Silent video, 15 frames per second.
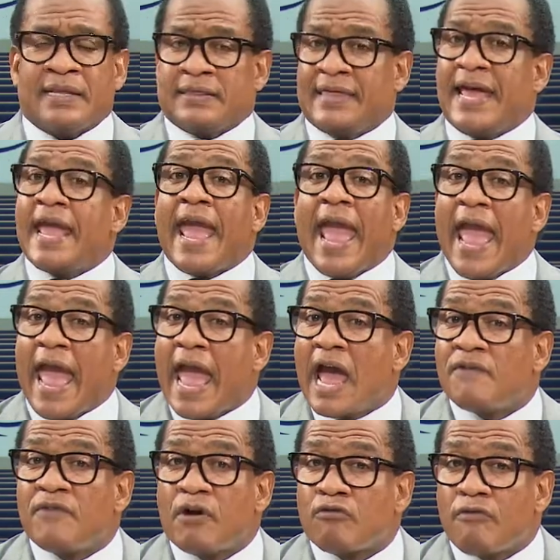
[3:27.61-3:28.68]
They
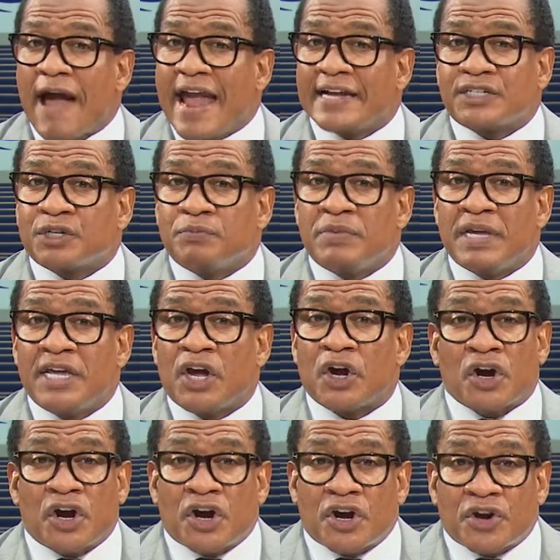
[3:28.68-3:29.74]
have a right to be
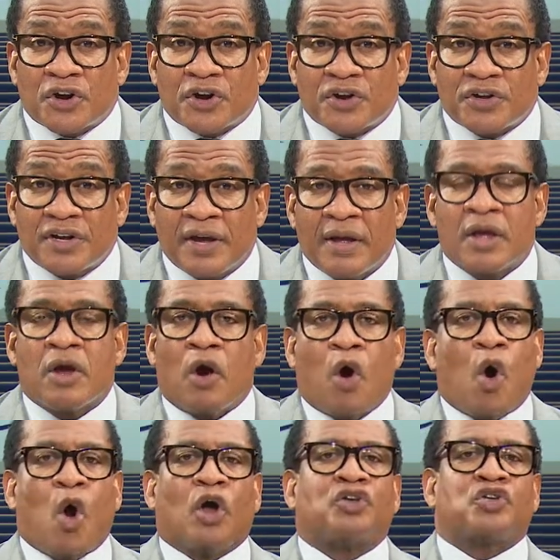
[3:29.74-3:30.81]
heard,
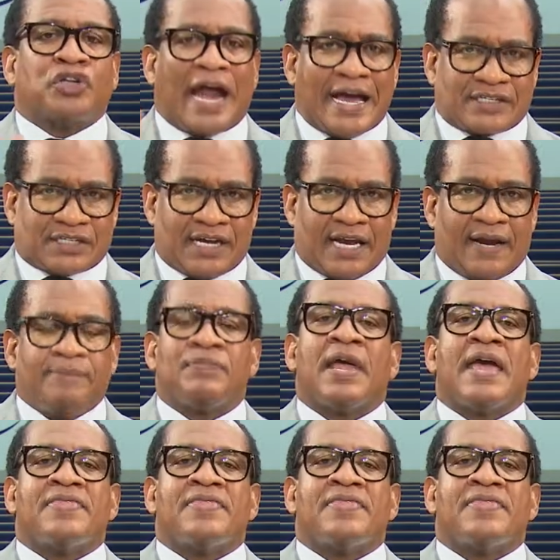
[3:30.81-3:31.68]
or should I say,